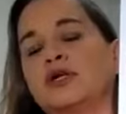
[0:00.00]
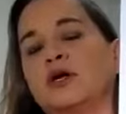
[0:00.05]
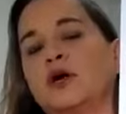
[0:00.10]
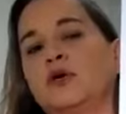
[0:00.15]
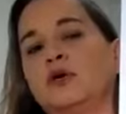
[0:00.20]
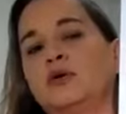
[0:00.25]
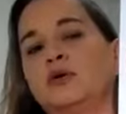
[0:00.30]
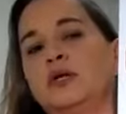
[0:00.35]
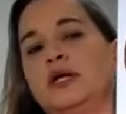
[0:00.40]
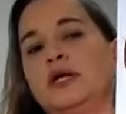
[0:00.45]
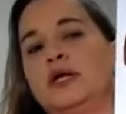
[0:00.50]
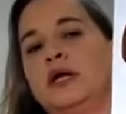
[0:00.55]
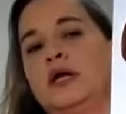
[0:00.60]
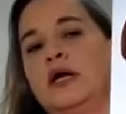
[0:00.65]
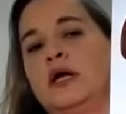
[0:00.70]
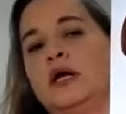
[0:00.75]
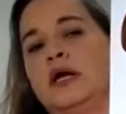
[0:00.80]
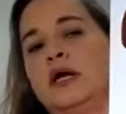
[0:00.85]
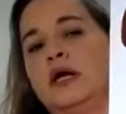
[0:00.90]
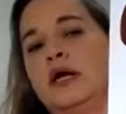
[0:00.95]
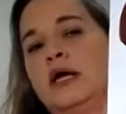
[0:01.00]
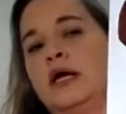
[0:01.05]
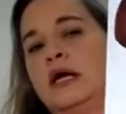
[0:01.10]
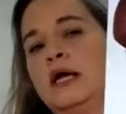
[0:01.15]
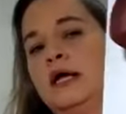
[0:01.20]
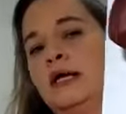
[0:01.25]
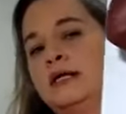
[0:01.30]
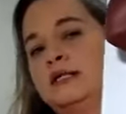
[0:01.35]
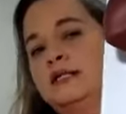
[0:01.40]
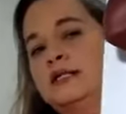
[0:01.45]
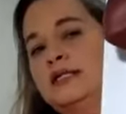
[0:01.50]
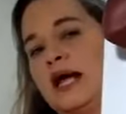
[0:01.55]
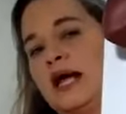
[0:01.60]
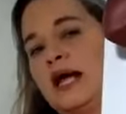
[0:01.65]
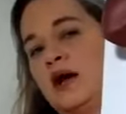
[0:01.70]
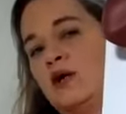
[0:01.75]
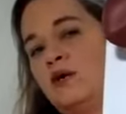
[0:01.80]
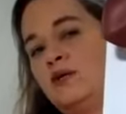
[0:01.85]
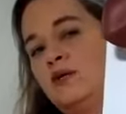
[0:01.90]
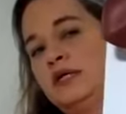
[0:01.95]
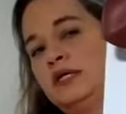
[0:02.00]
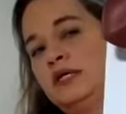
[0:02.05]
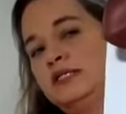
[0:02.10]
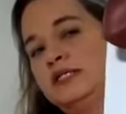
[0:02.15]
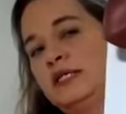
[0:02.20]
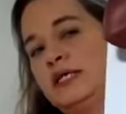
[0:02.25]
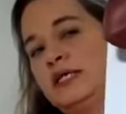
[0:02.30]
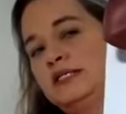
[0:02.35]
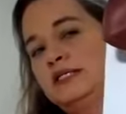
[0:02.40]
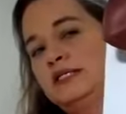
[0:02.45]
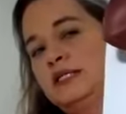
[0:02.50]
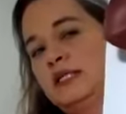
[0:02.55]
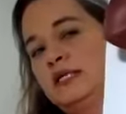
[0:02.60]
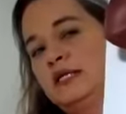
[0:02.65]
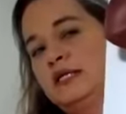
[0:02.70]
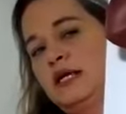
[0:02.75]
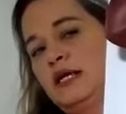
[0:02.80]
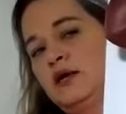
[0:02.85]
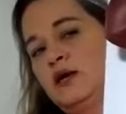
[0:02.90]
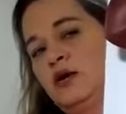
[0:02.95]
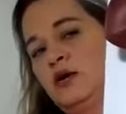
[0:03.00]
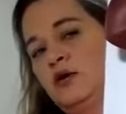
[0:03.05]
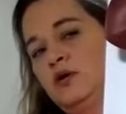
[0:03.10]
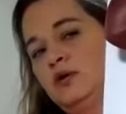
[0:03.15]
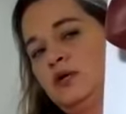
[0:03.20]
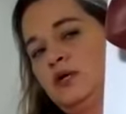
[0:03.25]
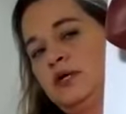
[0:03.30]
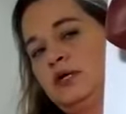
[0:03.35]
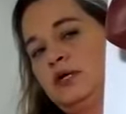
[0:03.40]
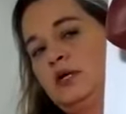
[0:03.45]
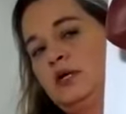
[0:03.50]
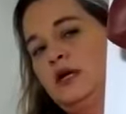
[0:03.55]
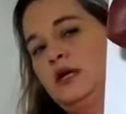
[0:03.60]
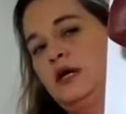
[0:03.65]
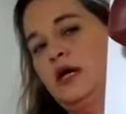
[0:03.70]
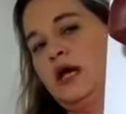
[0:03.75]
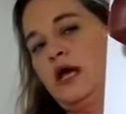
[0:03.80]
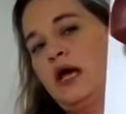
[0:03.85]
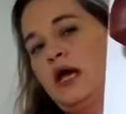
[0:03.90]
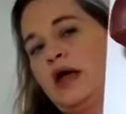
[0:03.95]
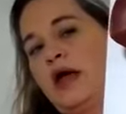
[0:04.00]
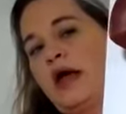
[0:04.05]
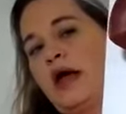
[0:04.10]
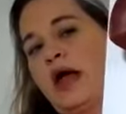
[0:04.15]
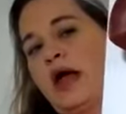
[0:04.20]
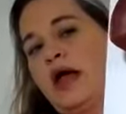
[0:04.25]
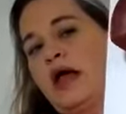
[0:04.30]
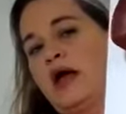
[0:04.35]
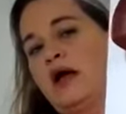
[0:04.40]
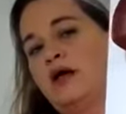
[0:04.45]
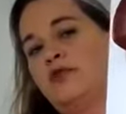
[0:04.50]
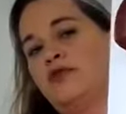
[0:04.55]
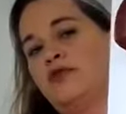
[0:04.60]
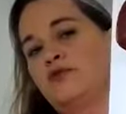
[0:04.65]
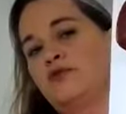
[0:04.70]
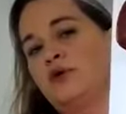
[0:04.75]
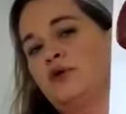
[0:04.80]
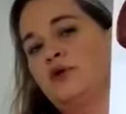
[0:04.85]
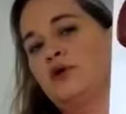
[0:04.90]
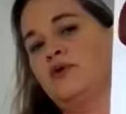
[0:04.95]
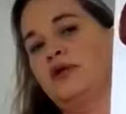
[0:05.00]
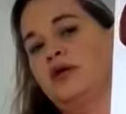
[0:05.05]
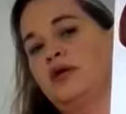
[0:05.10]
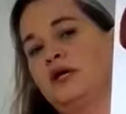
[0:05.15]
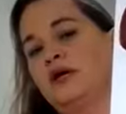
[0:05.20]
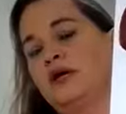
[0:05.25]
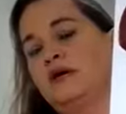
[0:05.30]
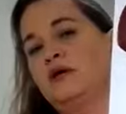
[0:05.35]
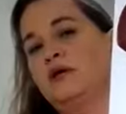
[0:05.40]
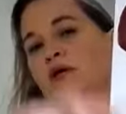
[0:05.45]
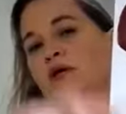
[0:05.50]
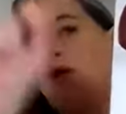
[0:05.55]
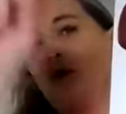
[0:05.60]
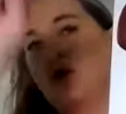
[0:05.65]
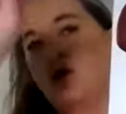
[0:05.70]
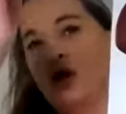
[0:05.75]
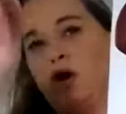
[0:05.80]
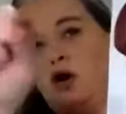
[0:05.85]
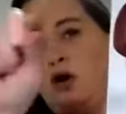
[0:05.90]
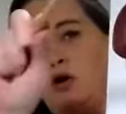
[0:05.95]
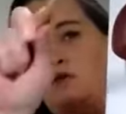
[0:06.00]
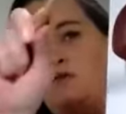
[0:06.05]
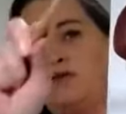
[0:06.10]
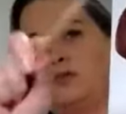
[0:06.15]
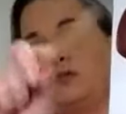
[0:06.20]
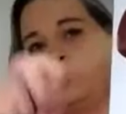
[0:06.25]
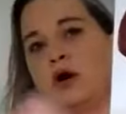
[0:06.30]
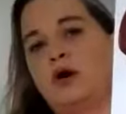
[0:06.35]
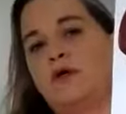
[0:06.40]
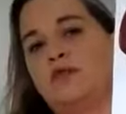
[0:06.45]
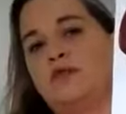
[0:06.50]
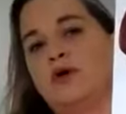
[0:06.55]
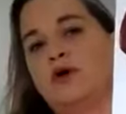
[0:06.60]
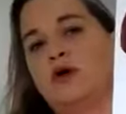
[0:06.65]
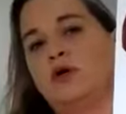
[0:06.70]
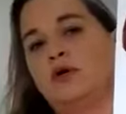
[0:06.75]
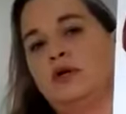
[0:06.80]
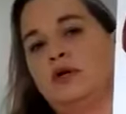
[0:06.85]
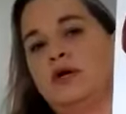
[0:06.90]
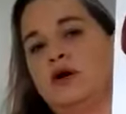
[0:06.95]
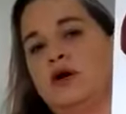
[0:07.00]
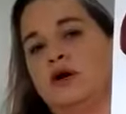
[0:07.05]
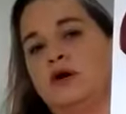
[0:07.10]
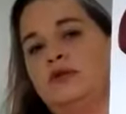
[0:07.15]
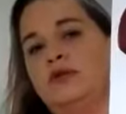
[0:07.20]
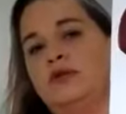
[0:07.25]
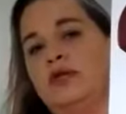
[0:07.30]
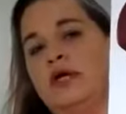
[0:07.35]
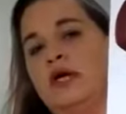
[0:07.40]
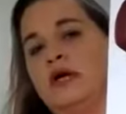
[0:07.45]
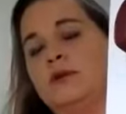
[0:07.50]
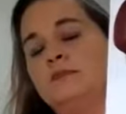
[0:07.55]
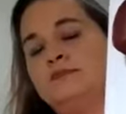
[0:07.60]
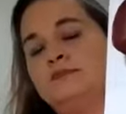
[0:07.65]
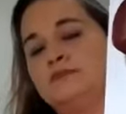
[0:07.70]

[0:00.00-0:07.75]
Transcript: colon, down the descending colon, and through the curved part of the colon called the